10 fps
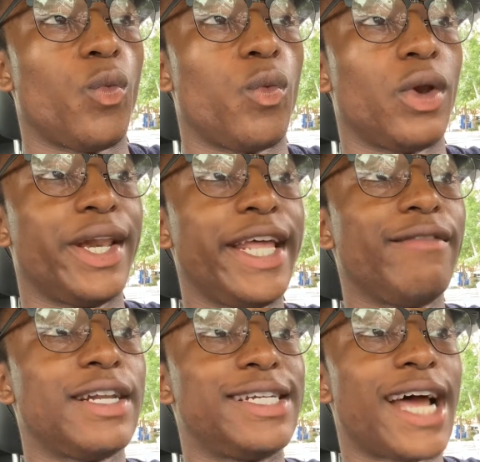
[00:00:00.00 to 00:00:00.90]
leave a
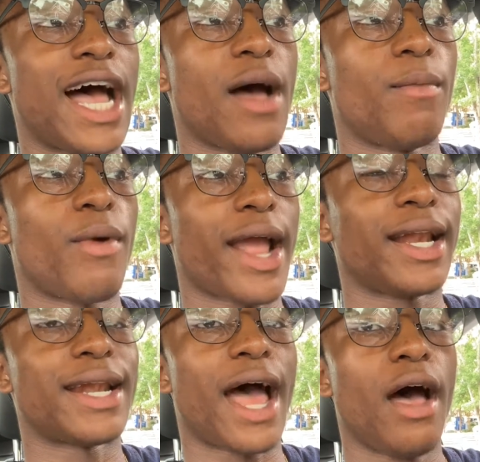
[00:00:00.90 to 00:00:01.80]
job right
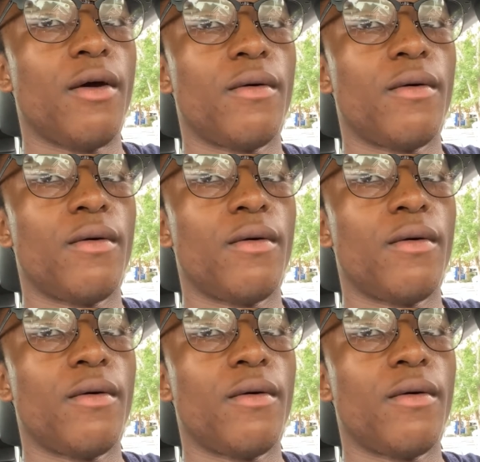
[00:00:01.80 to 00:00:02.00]
now,